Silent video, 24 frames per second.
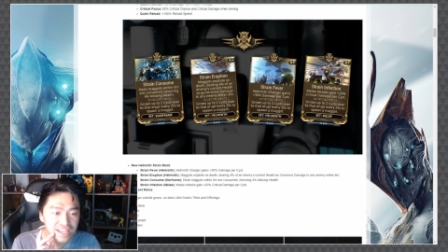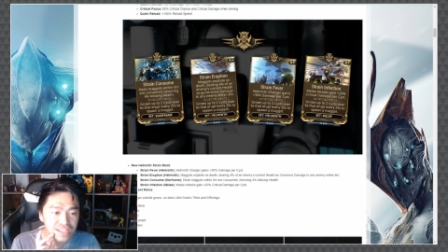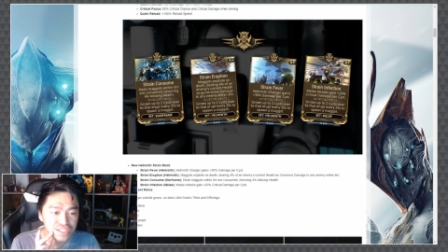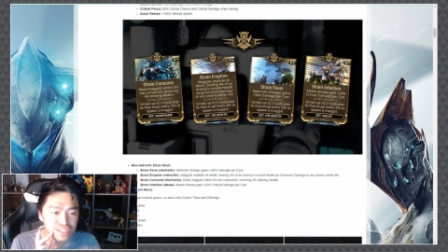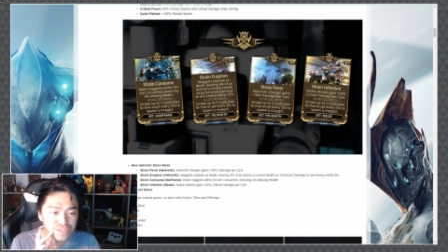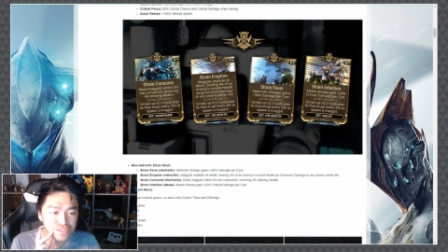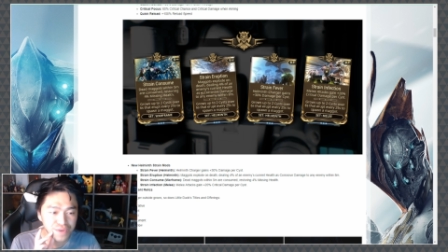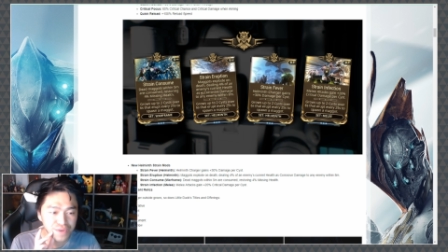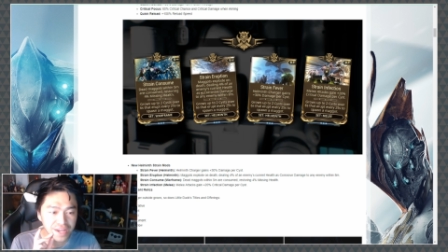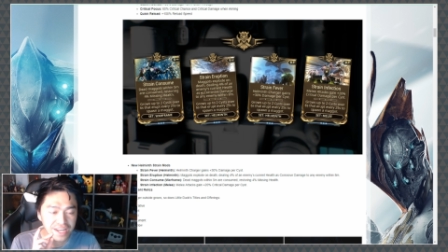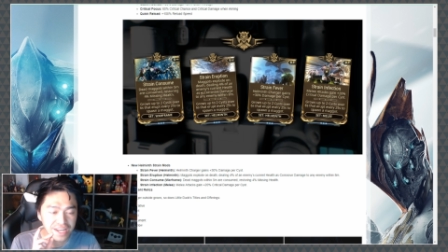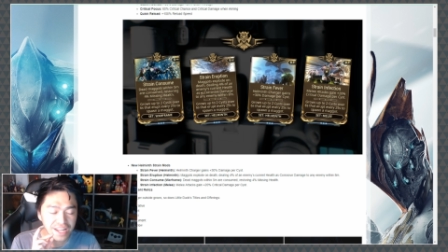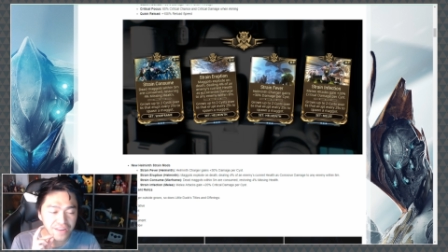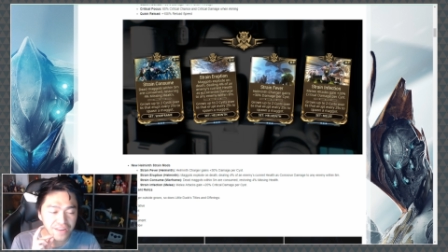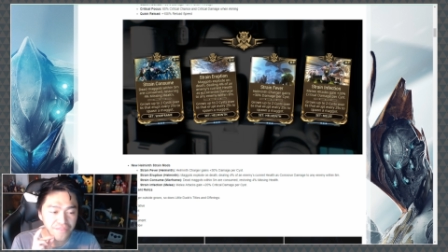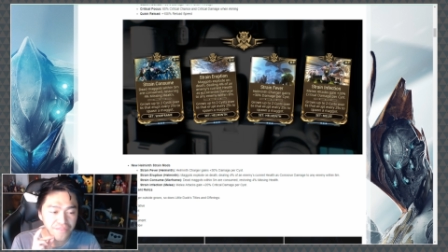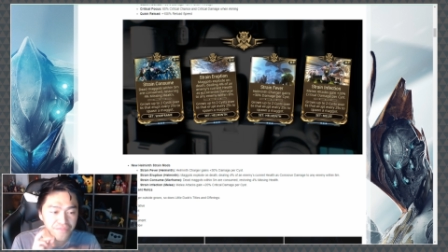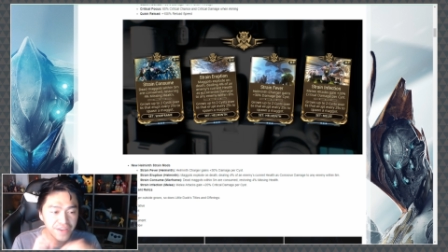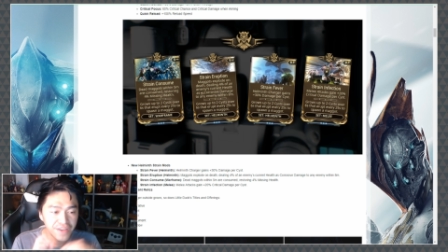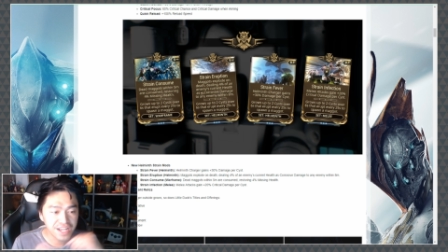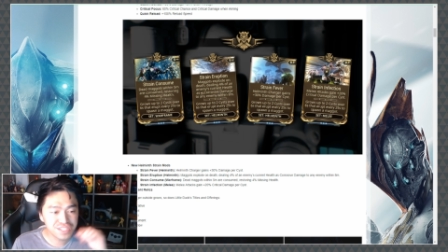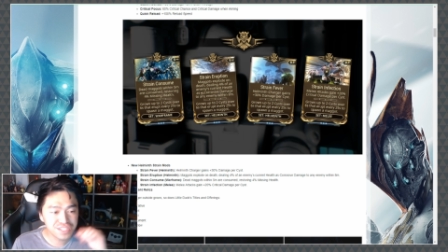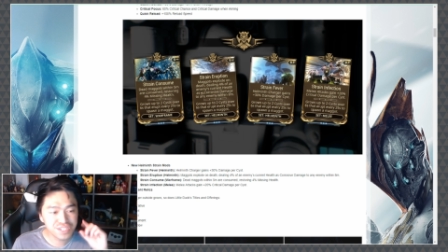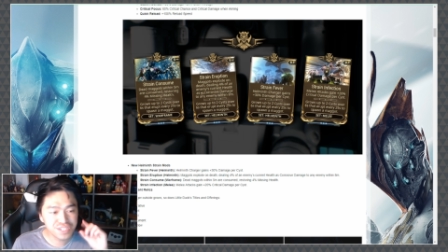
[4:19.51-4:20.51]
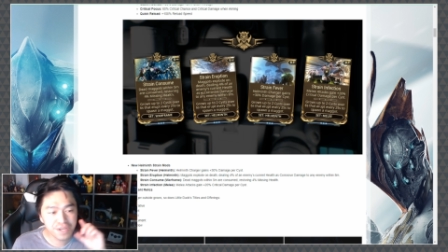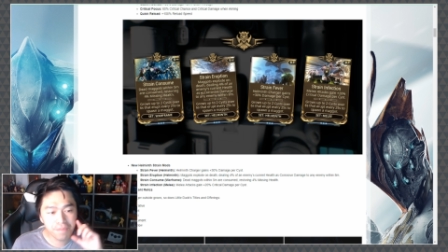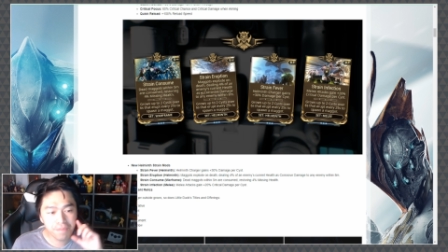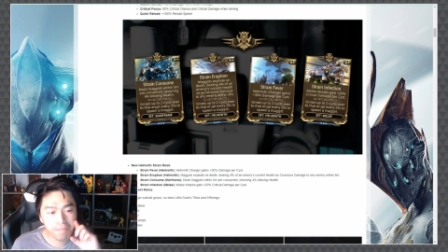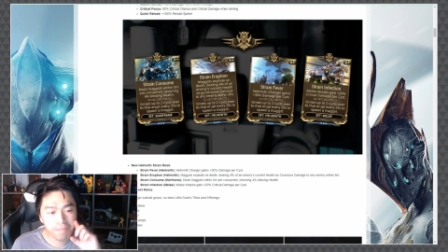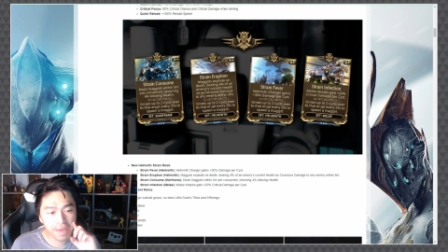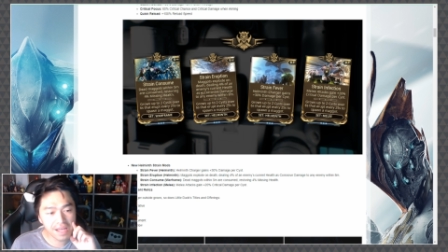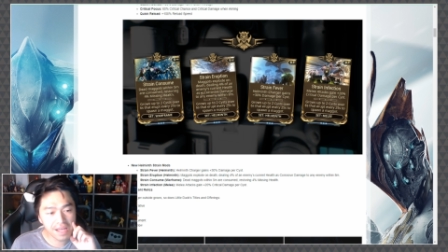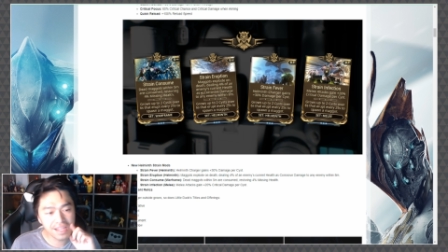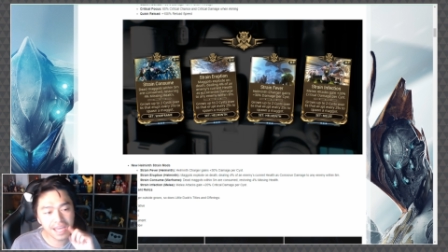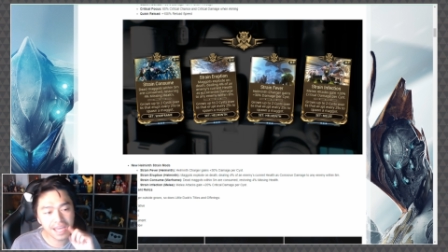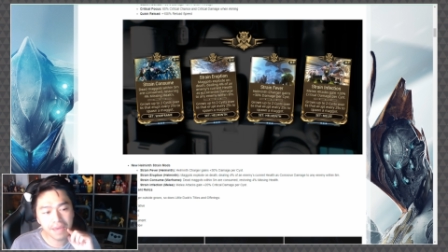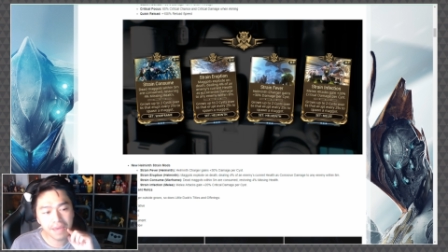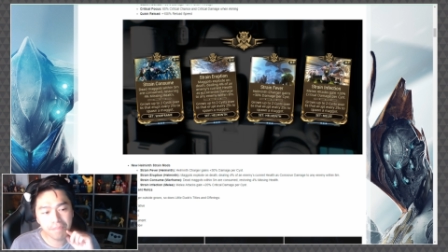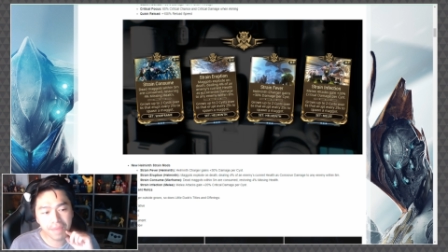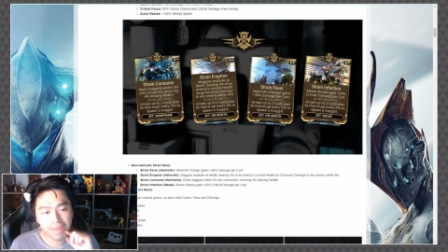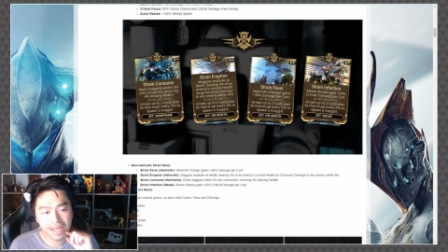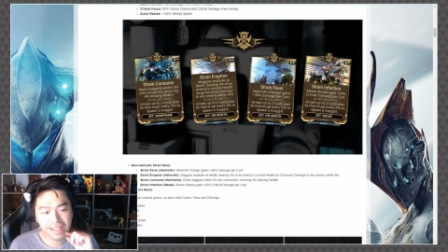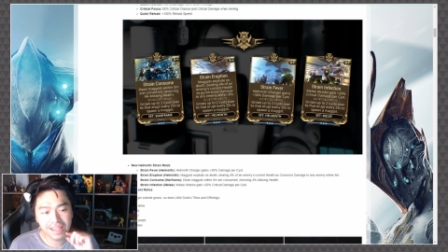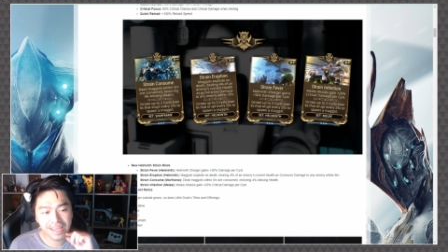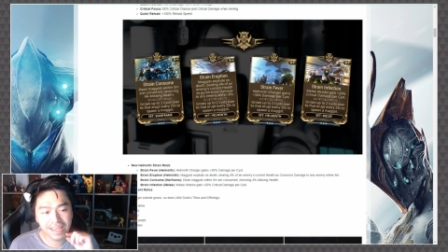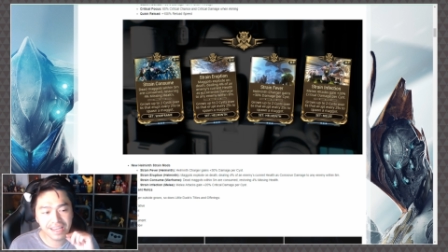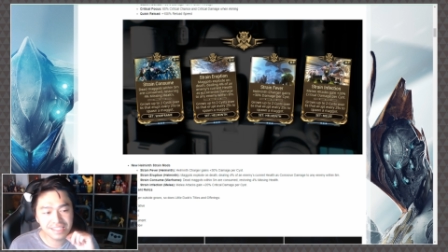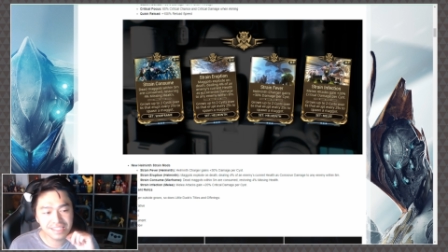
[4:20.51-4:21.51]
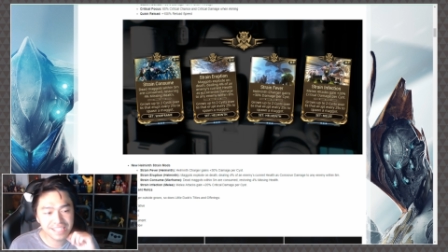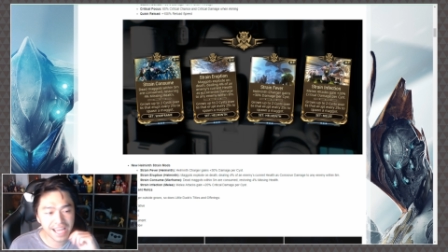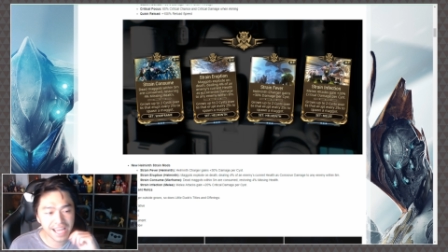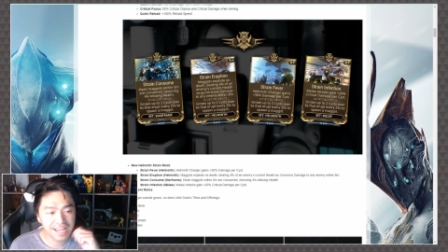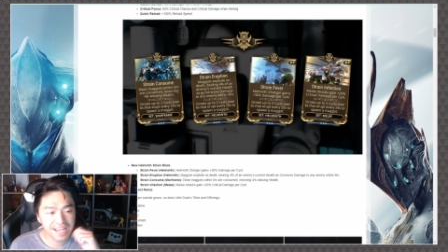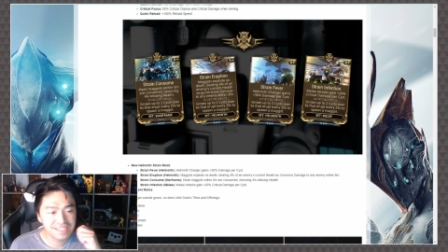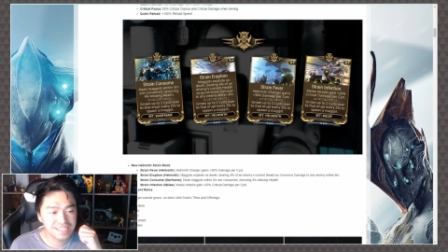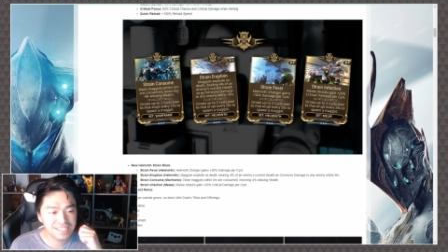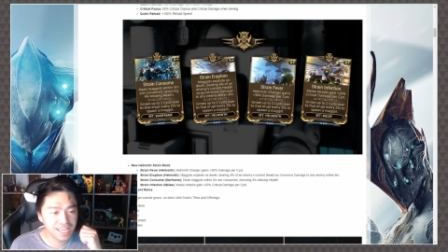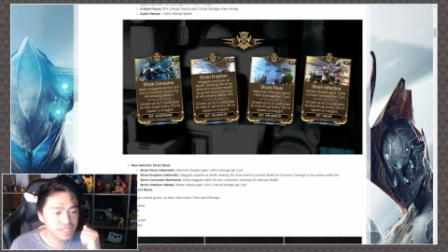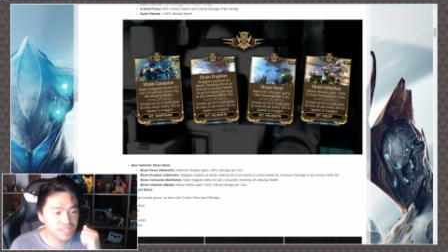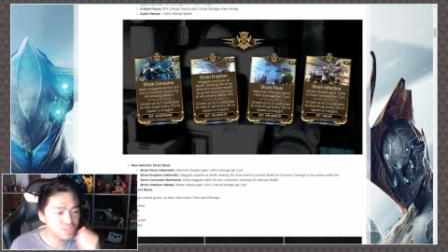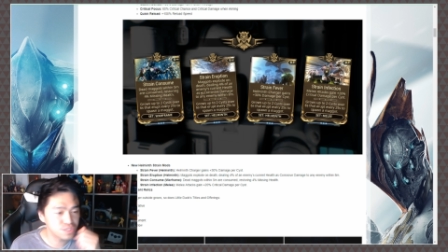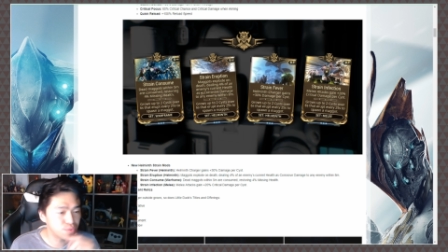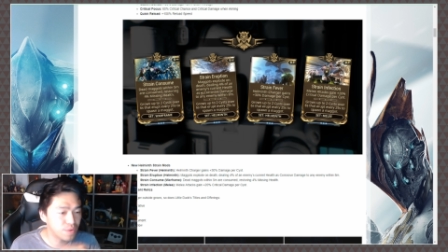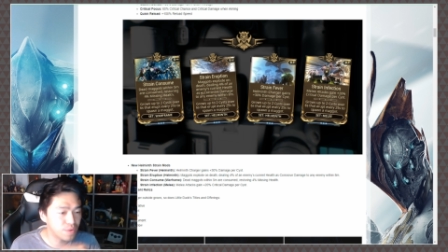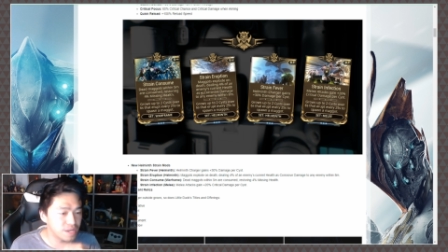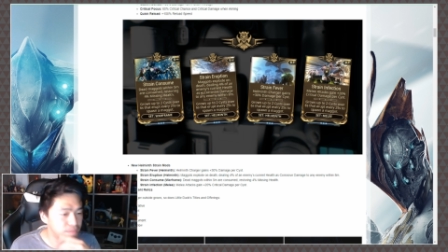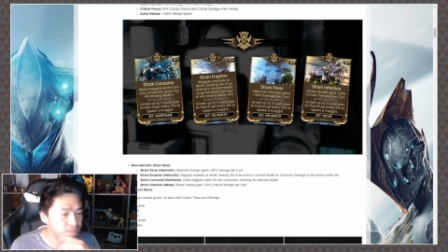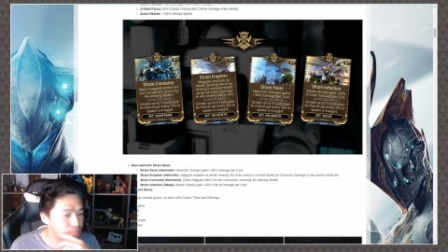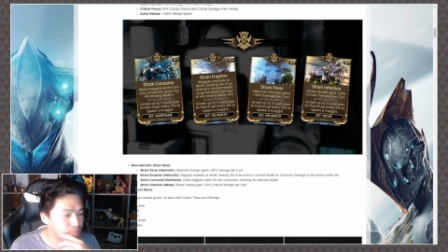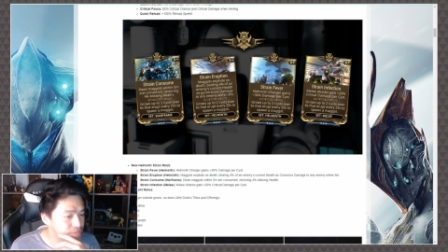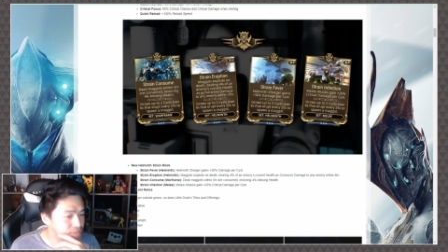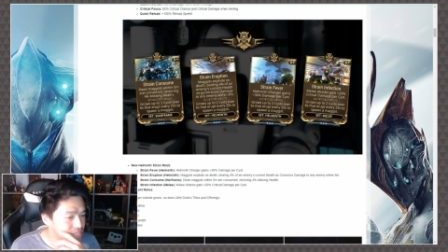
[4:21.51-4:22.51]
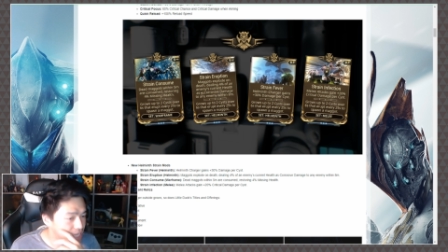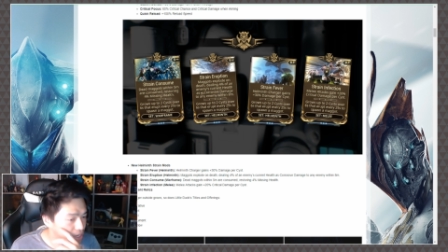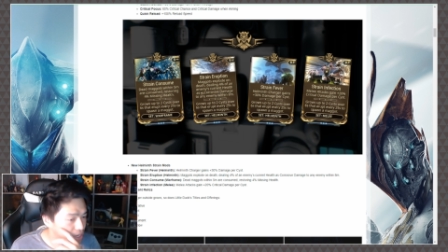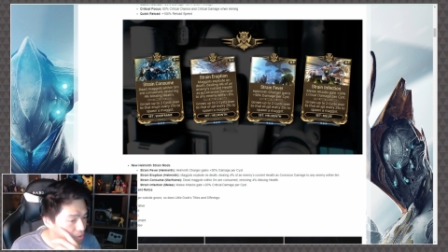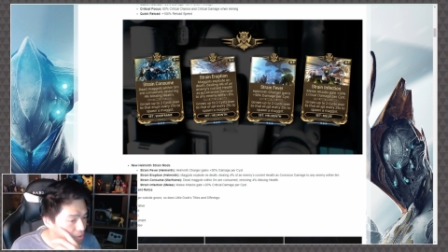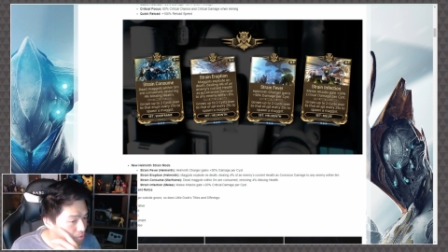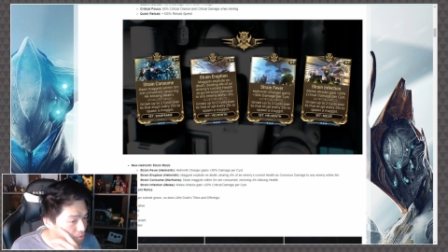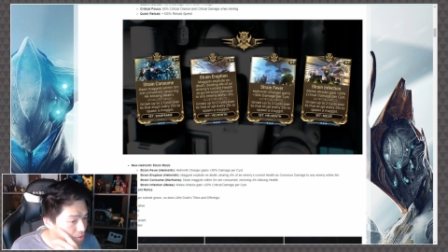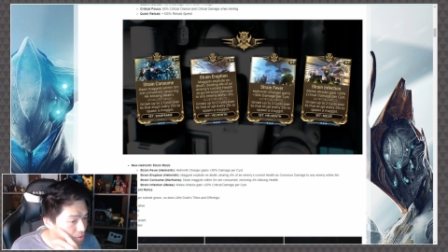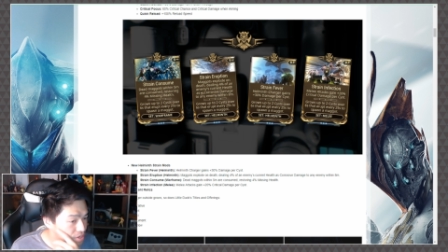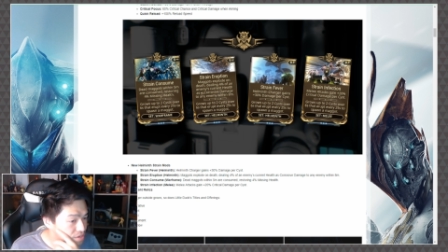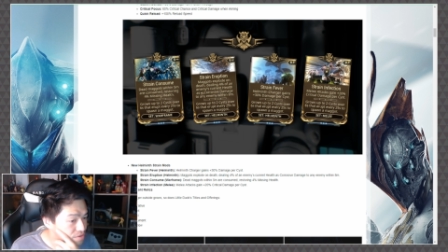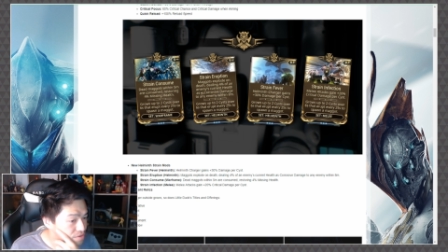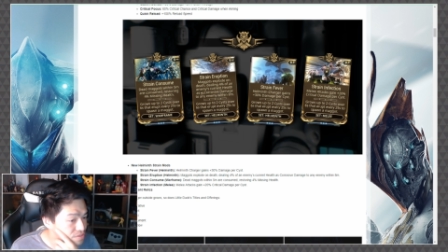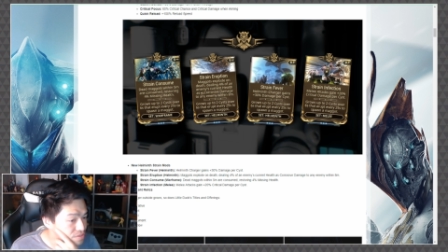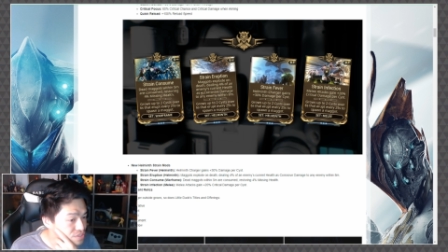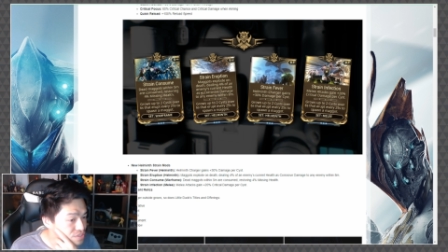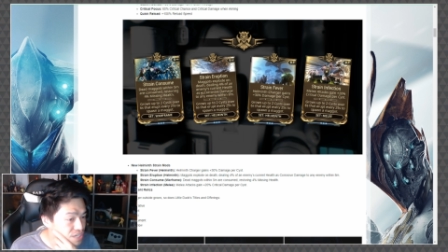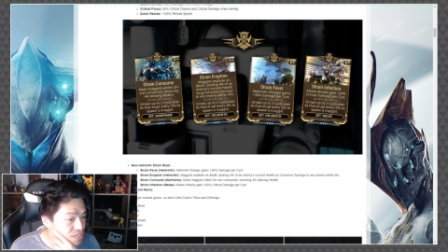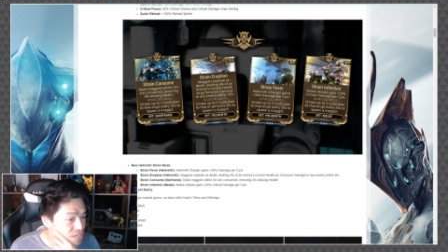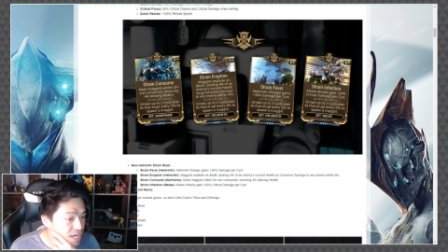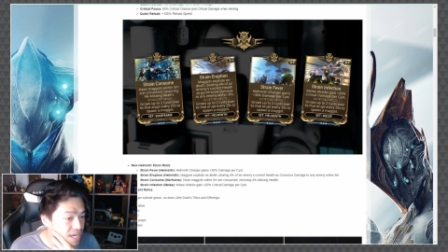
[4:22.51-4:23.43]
Strain infection, melee. Melee attacks gain 20% critical,